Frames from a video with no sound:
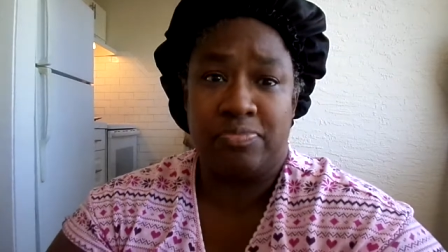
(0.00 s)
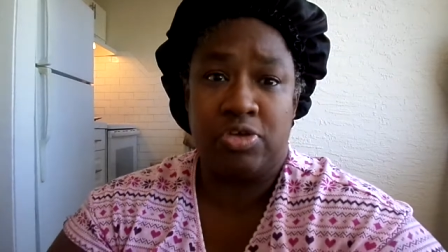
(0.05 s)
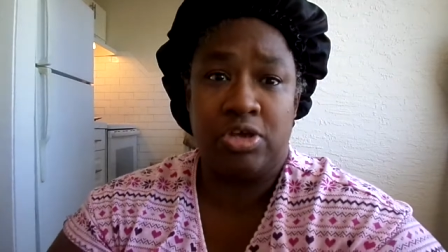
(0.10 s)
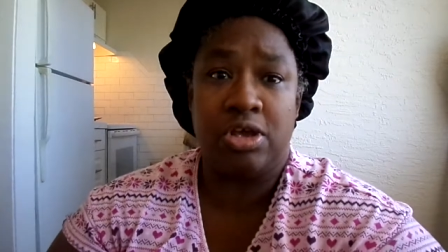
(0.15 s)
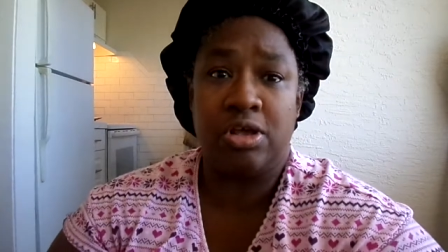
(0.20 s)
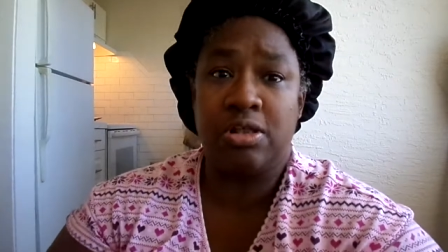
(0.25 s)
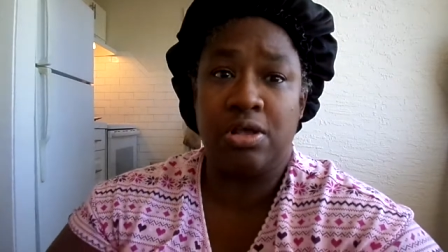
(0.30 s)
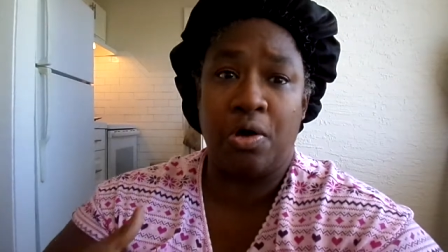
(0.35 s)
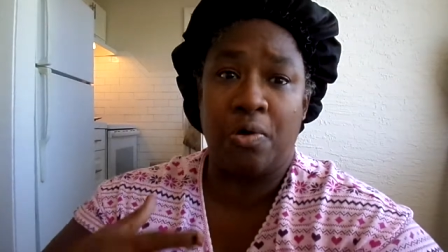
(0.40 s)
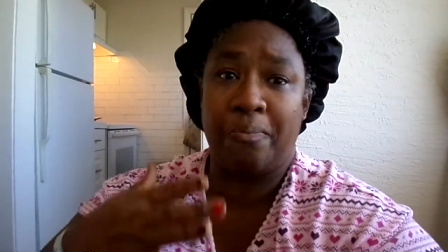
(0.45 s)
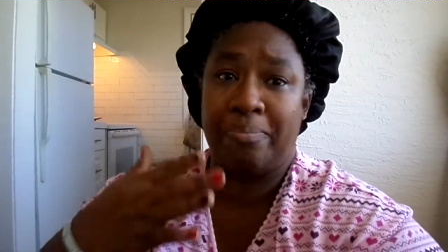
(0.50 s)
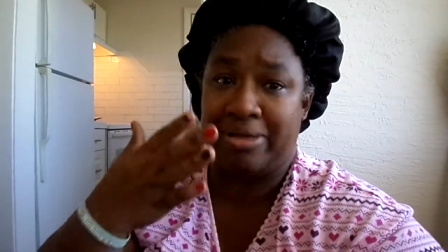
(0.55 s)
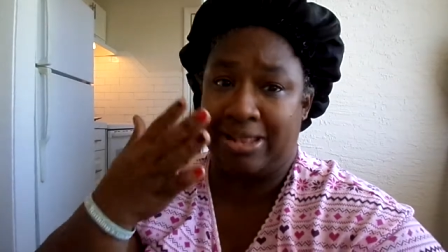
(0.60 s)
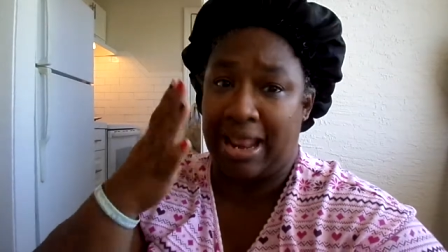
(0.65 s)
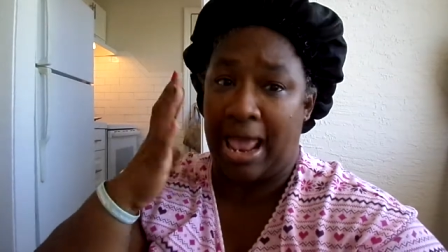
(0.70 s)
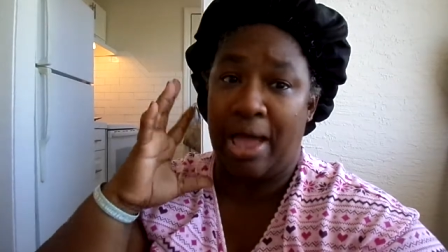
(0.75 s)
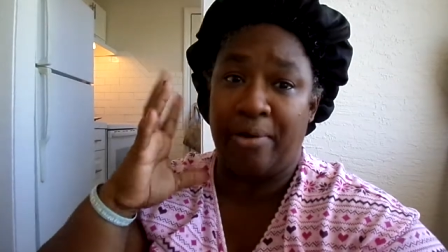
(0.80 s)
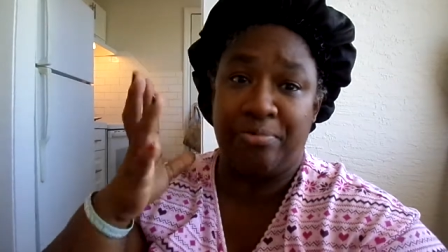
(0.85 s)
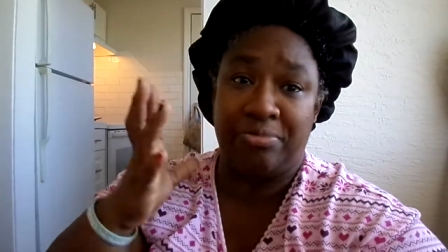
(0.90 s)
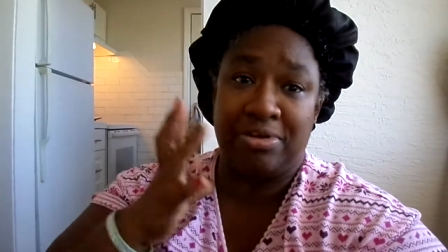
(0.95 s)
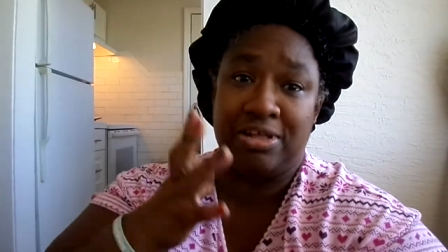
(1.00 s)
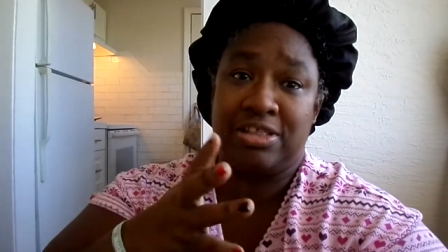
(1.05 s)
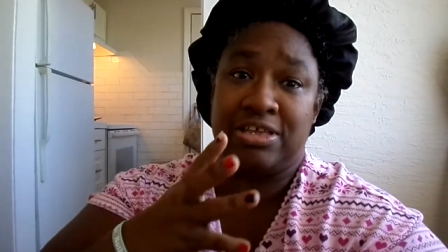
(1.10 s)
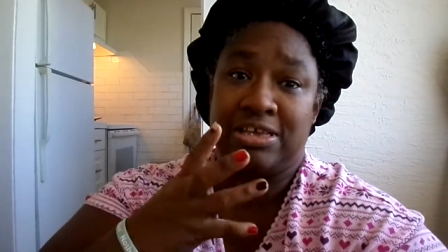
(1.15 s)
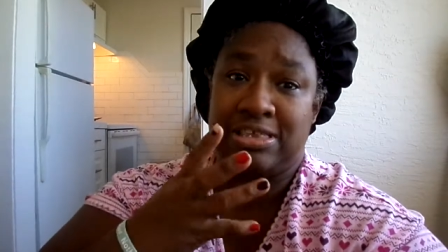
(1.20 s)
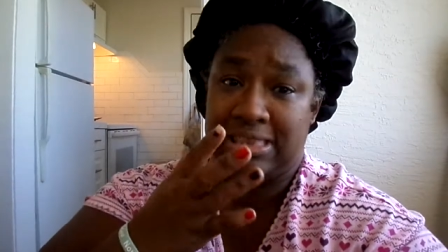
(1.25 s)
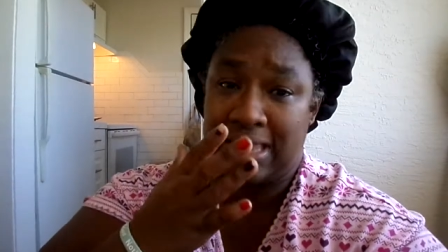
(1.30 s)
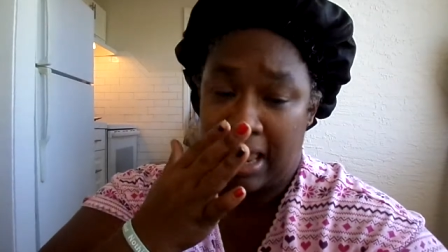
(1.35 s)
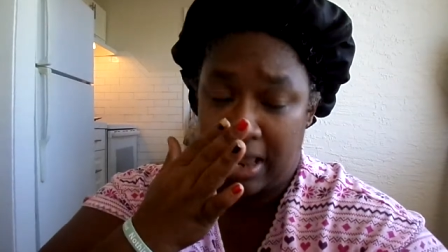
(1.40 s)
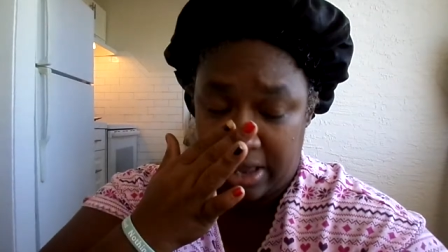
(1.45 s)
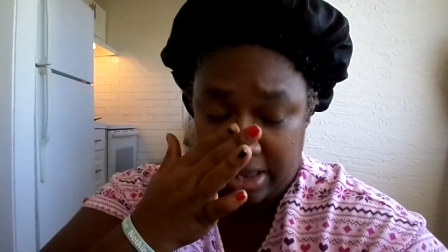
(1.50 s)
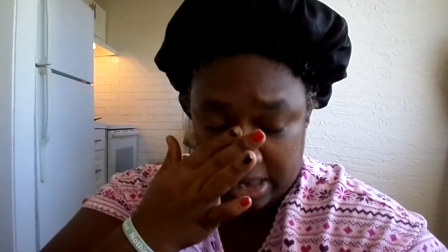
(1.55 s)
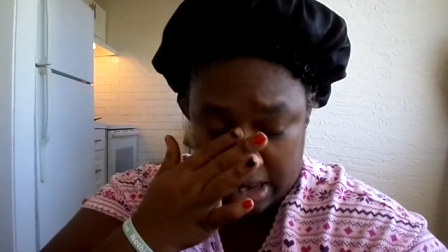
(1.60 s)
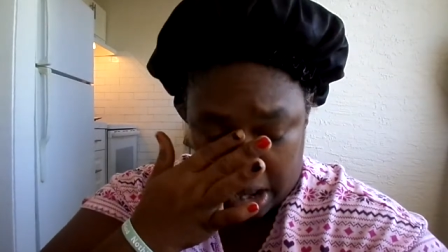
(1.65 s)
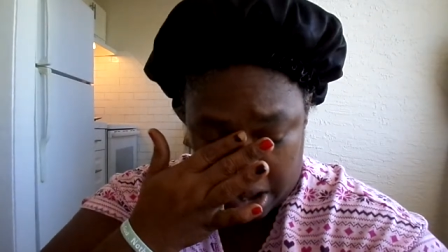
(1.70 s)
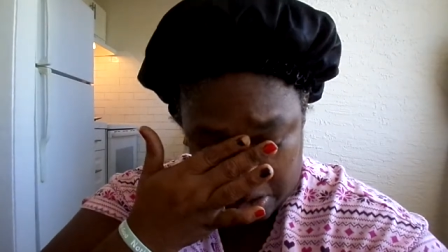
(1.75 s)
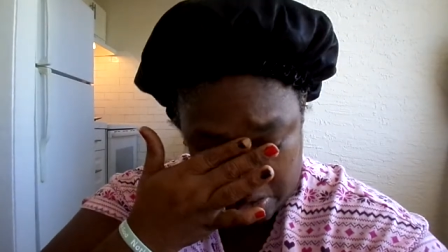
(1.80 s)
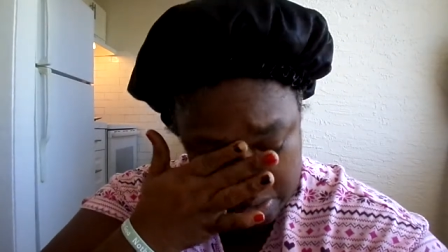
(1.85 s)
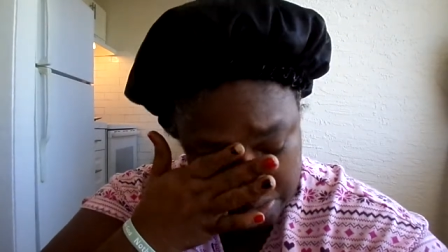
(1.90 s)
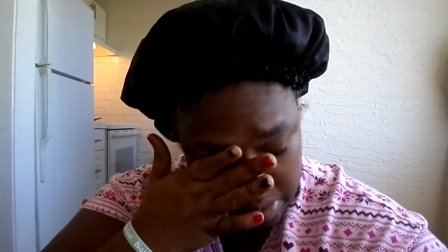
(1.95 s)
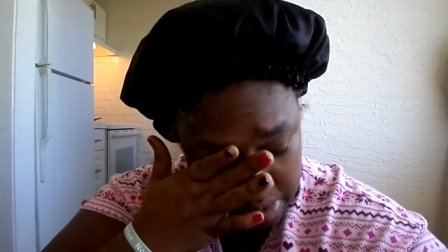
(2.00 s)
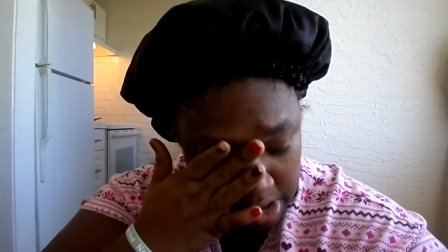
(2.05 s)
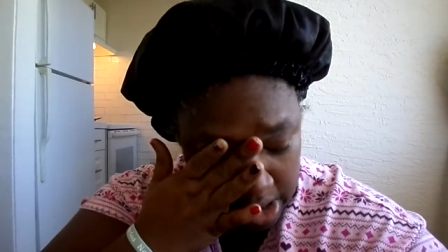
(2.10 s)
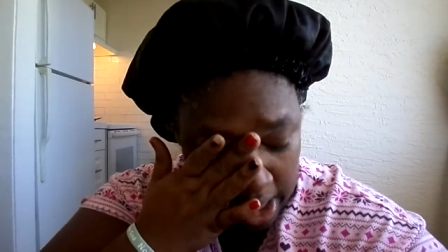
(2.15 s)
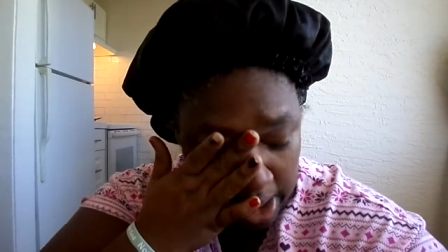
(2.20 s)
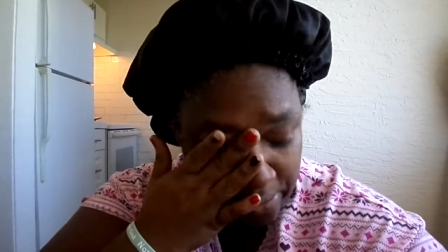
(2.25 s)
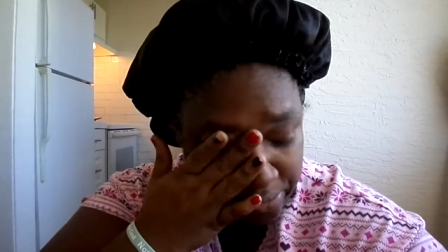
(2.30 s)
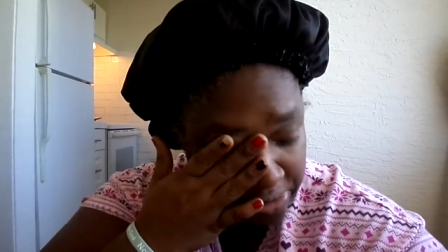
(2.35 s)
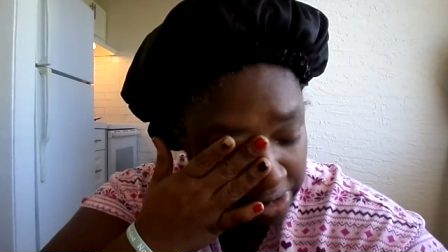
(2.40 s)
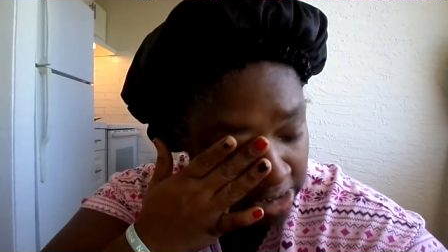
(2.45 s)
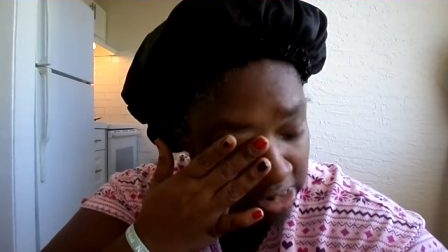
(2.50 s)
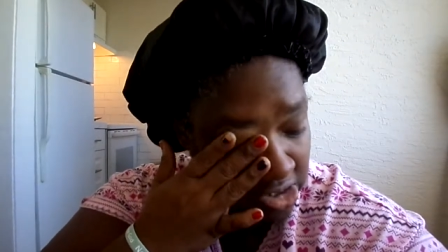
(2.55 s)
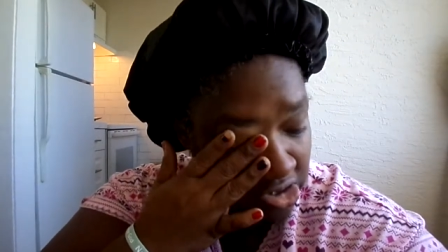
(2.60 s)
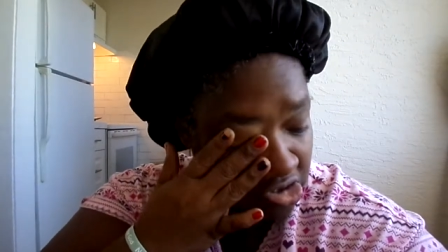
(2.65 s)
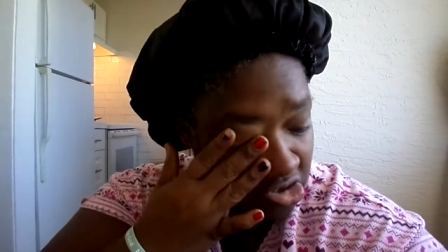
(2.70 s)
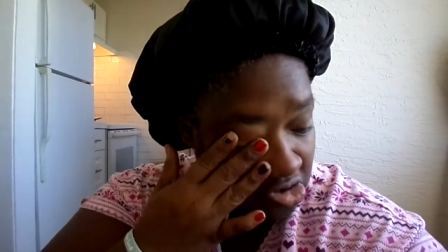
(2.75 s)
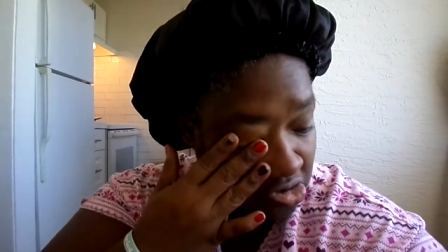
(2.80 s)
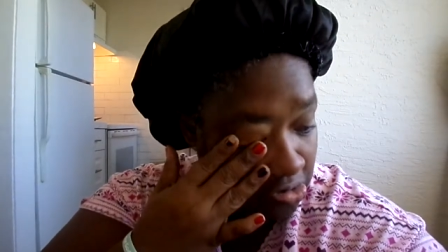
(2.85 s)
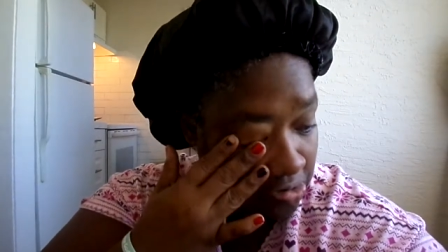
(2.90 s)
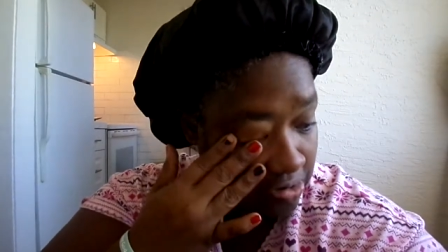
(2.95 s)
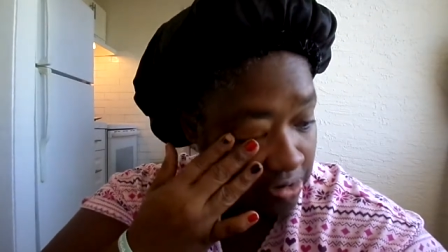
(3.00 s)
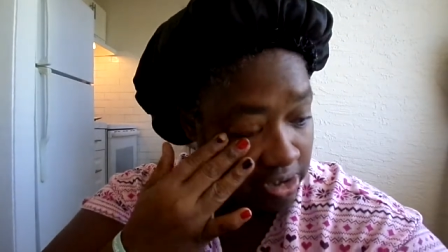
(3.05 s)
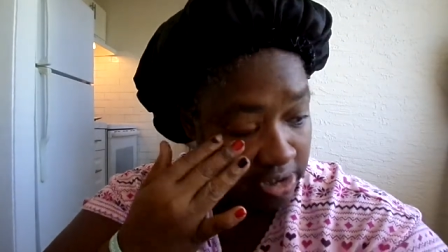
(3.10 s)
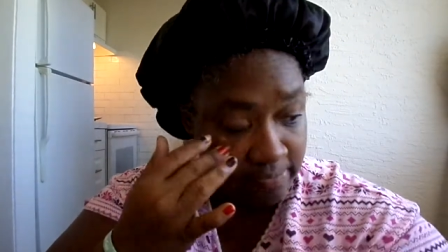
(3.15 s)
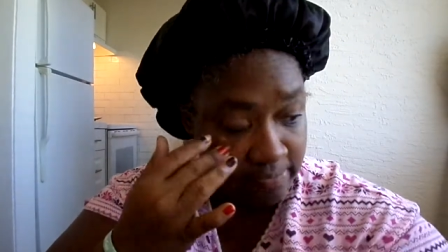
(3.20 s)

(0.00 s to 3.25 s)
you know, but I really thank y'all. I really do.